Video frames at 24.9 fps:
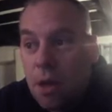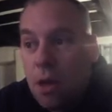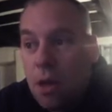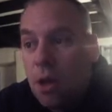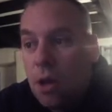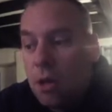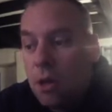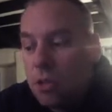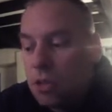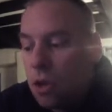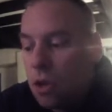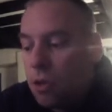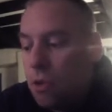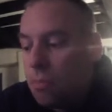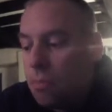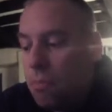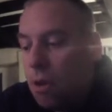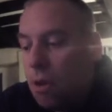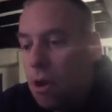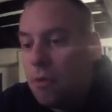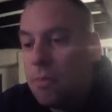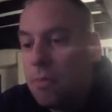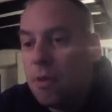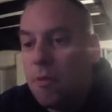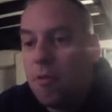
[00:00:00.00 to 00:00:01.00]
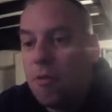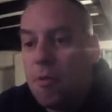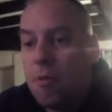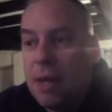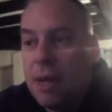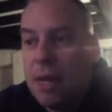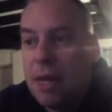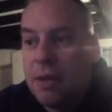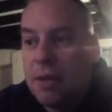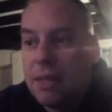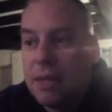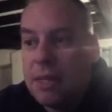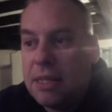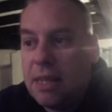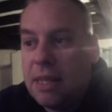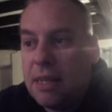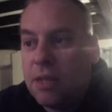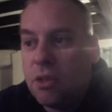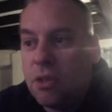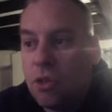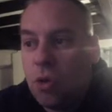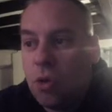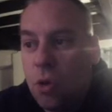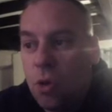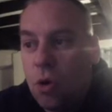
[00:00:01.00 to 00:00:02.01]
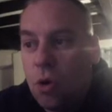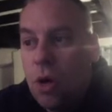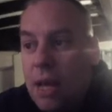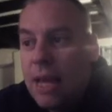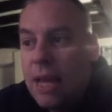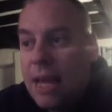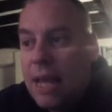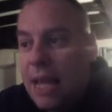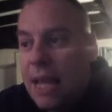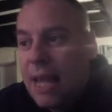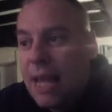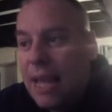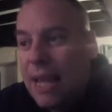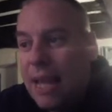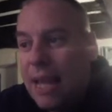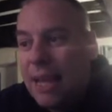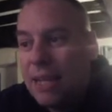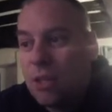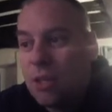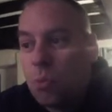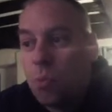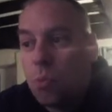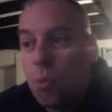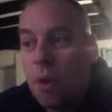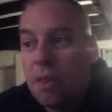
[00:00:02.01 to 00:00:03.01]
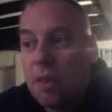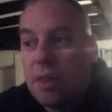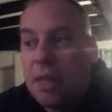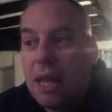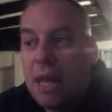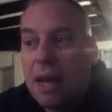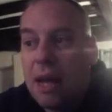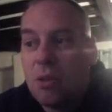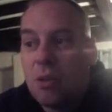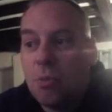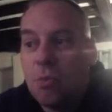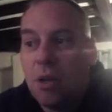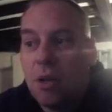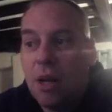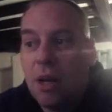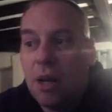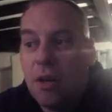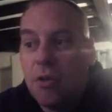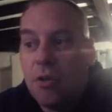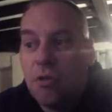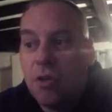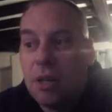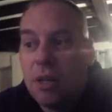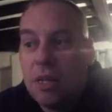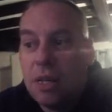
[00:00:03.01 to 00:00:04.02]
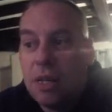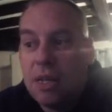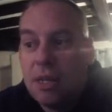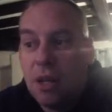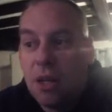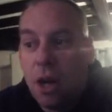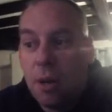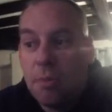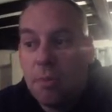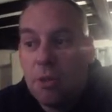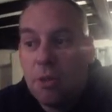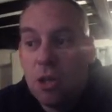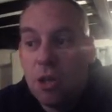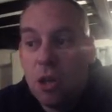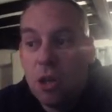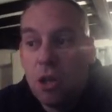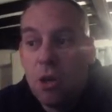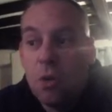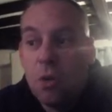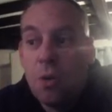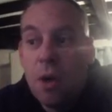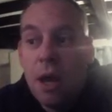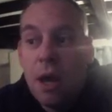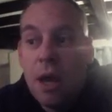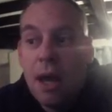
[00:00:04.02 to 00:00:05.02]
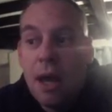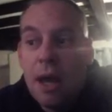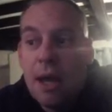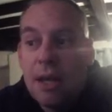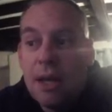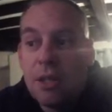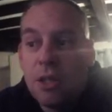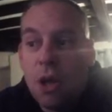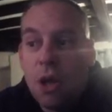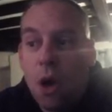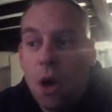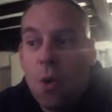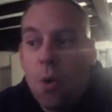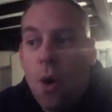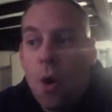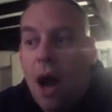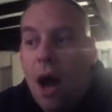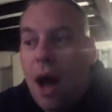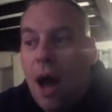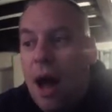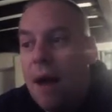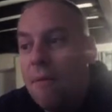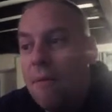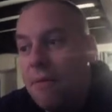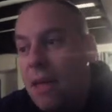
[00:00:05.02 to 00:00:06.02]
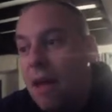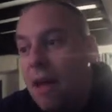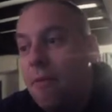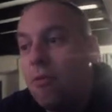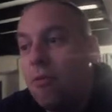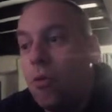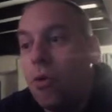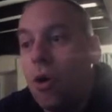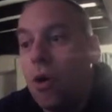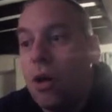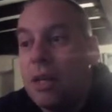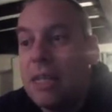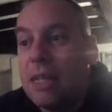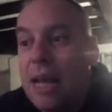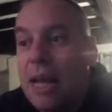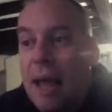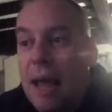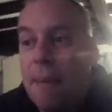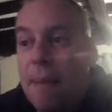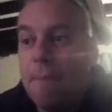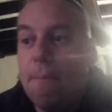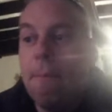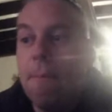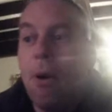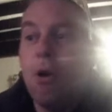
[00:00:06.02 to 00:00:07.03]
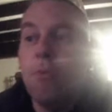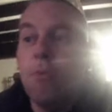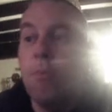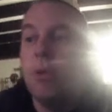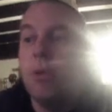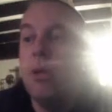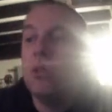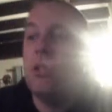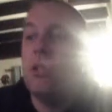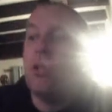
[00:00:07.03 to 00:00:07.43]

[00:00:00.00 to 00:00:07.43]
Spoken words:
So the moment for me on the seesaw is 1,100 times 2. So I've therefore got a moment